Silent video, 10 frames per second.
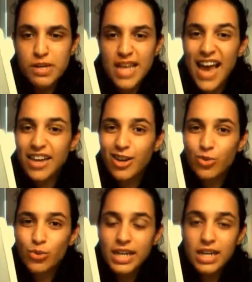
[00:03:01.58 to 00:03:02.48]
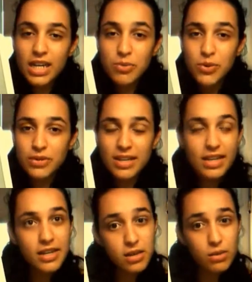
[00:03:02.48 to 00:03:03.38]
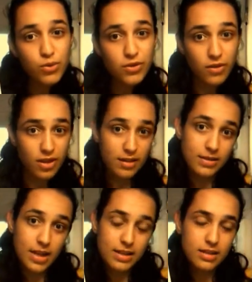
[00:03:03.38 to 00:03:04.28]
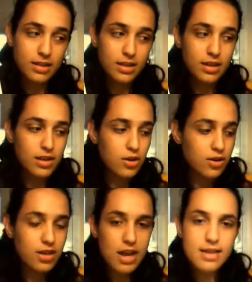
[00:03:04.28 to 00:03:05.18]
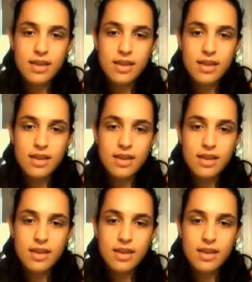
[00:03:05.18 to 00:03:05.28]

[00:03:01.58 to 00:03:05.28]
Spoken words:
means I can read ebooks and Kindle books on these things. It's